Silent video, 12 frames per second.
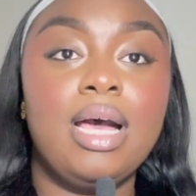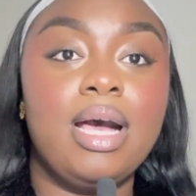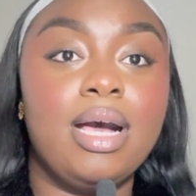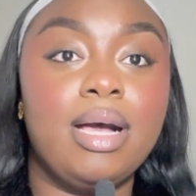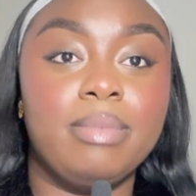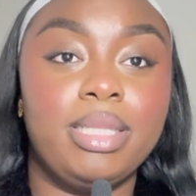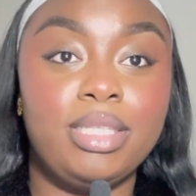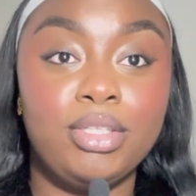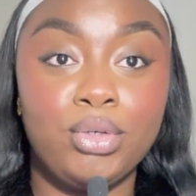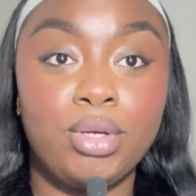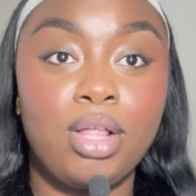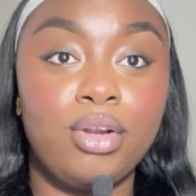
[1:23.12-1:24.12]
um, like the
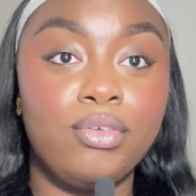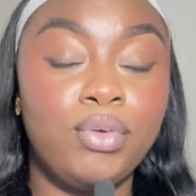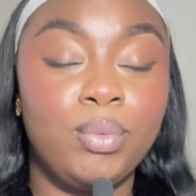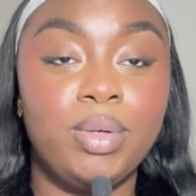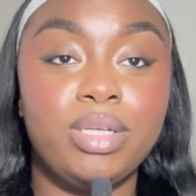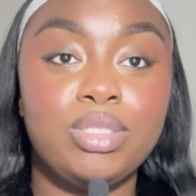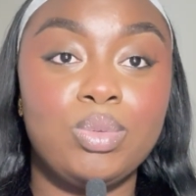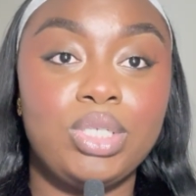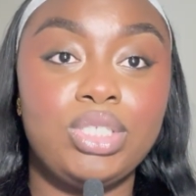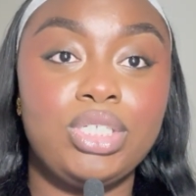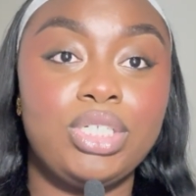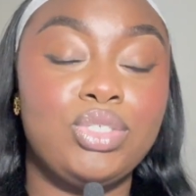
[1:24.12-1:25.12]
little colorful ones,
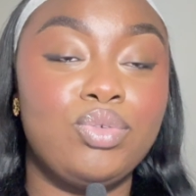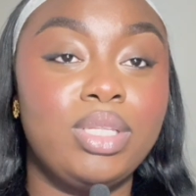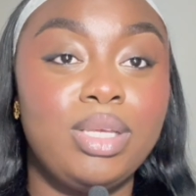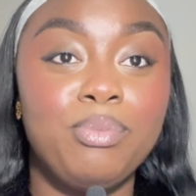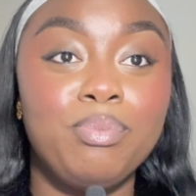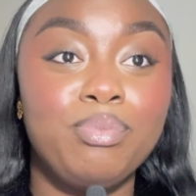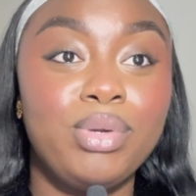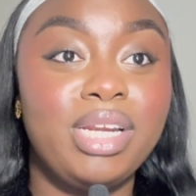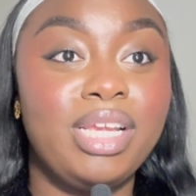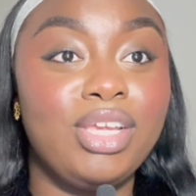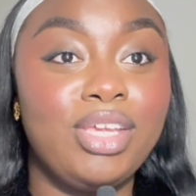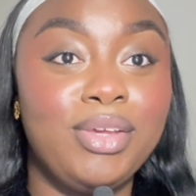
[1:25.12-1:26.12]
which is really
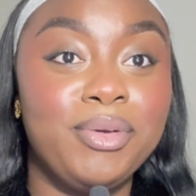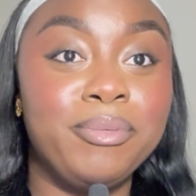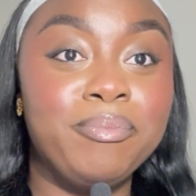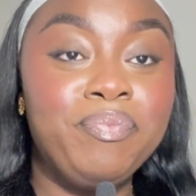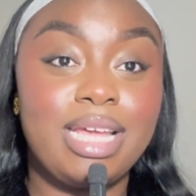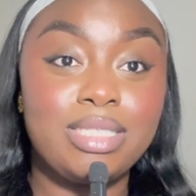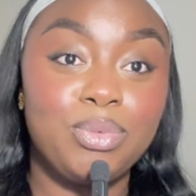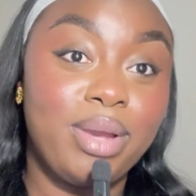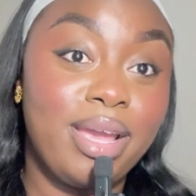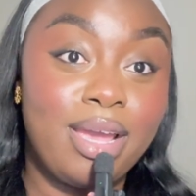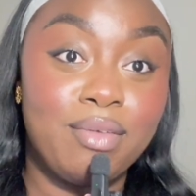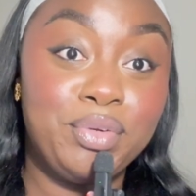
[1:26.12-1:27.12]
pretty and cute. That's why
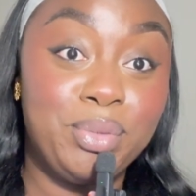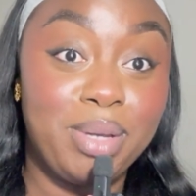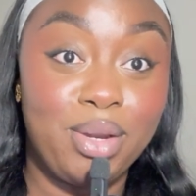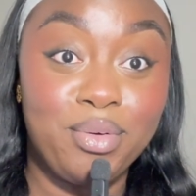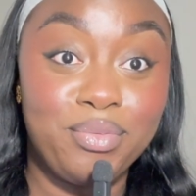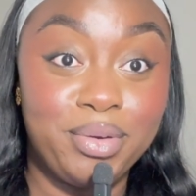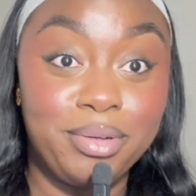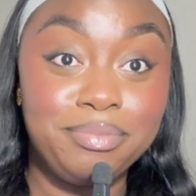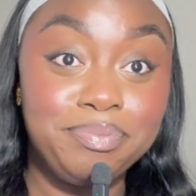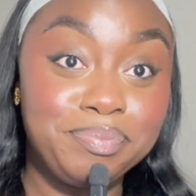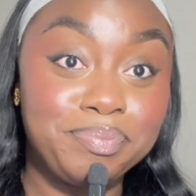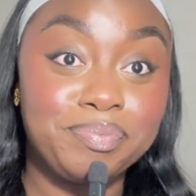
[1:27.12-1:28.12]
I have a new
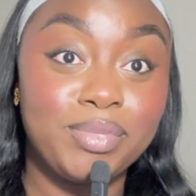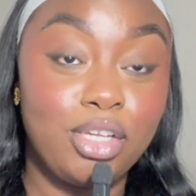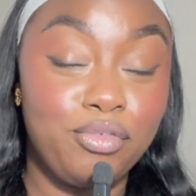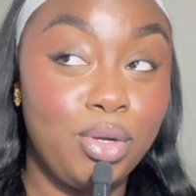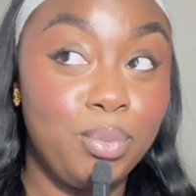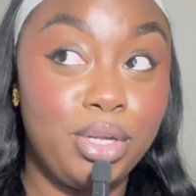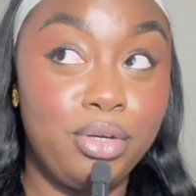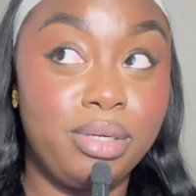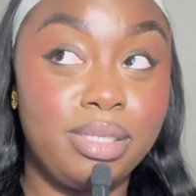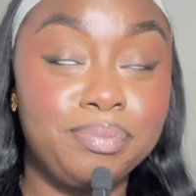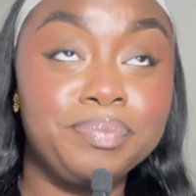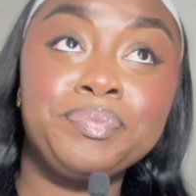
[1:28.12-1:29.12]
microphone, if you're
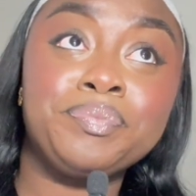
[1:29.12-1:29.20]
wondering.